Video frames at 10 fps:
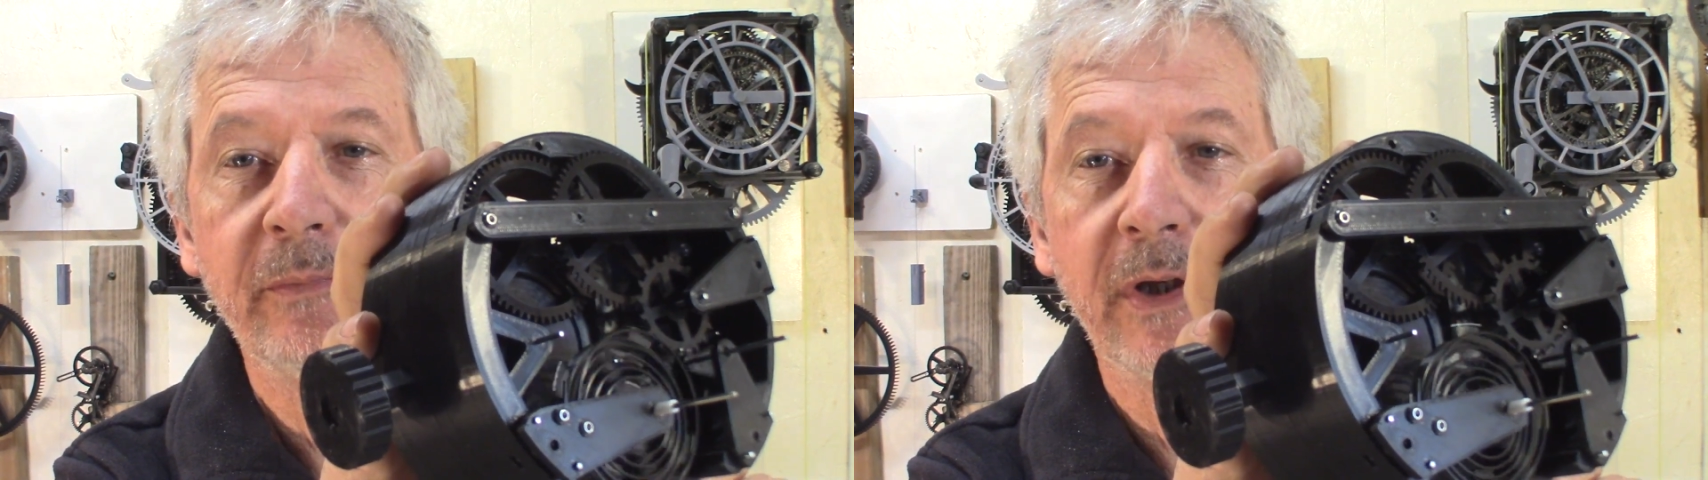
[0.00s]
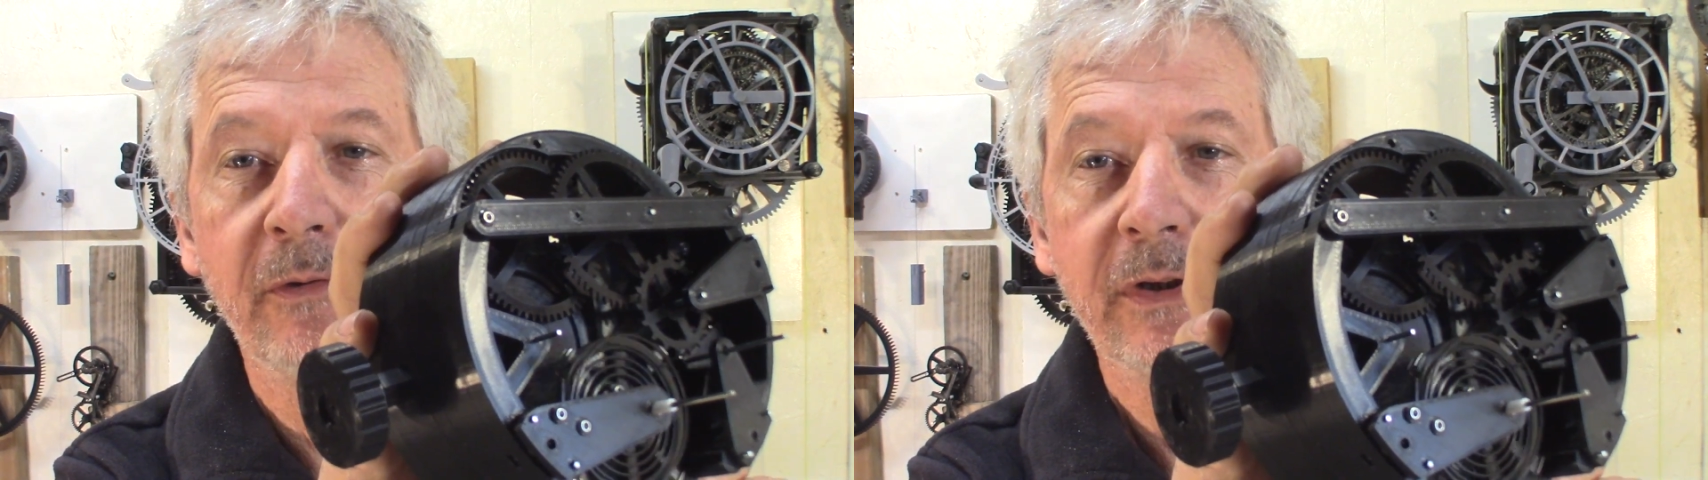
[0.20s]

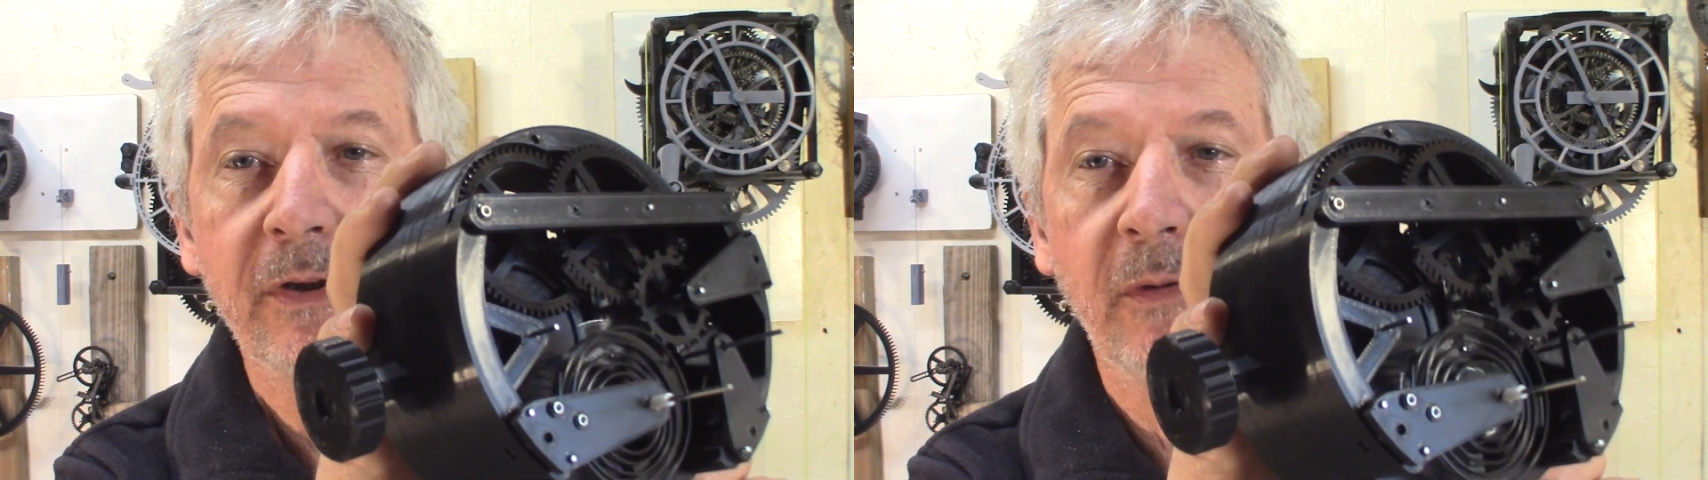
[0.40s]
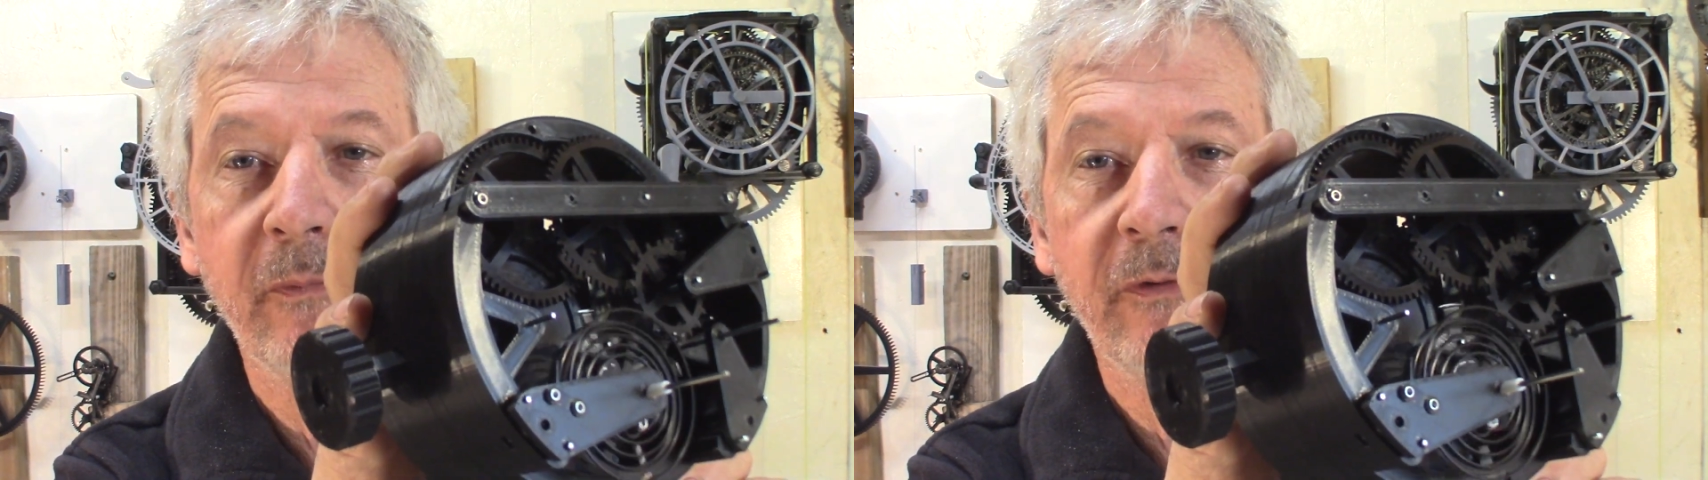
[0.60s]
my
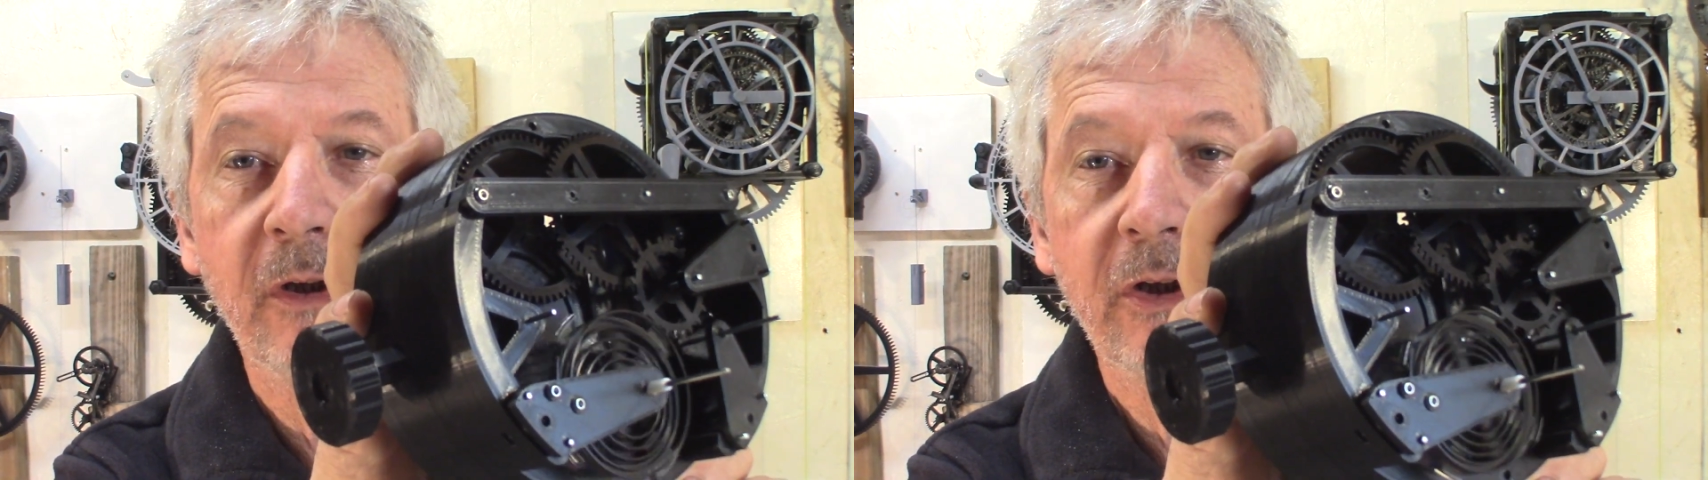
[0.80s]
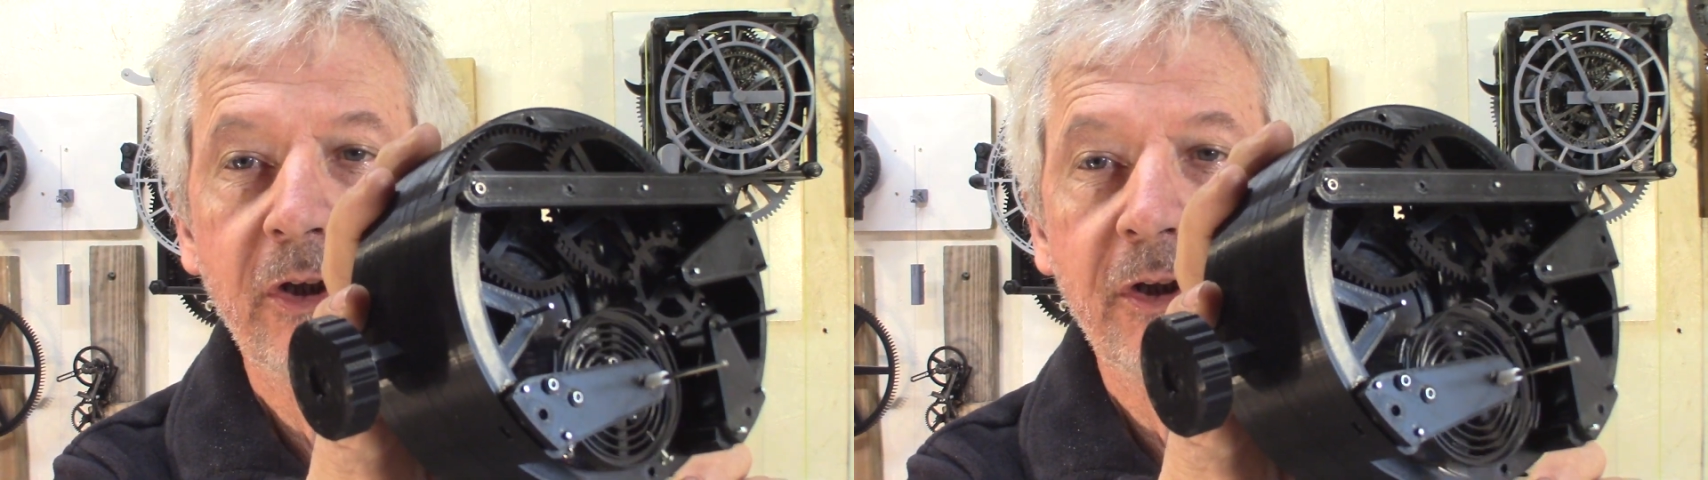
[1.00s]
Roskopf
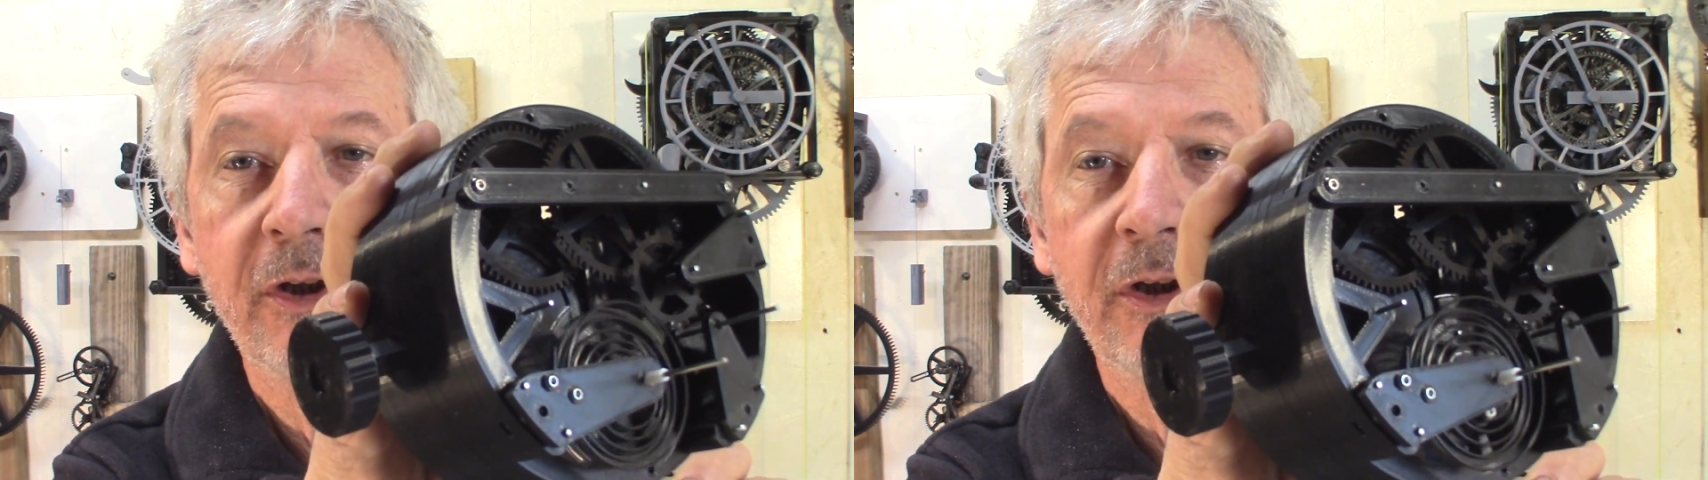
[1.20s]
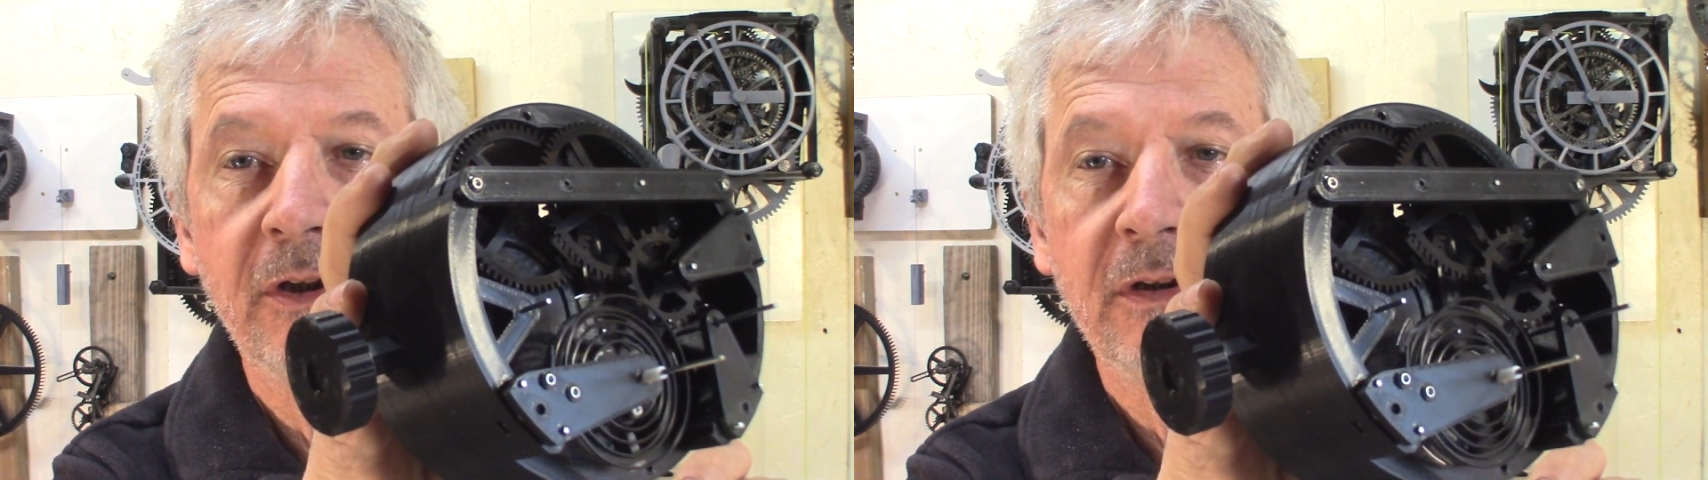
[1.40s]
watch.